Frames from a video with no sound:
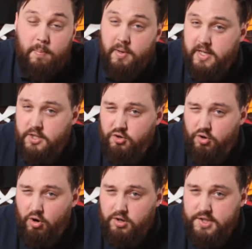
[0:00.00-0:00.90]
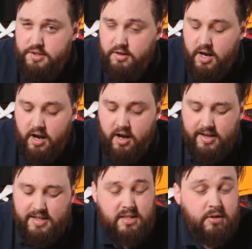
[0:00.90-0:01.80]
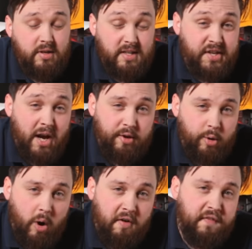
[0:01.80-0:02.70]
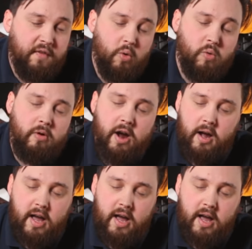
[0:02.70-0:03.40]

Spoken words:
but it's not gonna tell you off for